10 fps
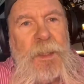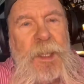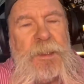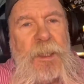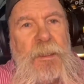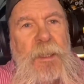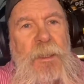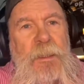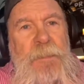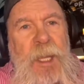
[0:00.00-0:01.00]
He said,
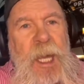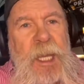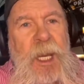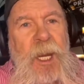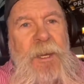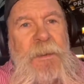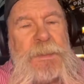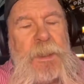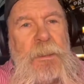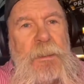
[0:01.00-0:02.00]
"Eddie
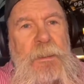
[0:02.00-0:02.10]
left."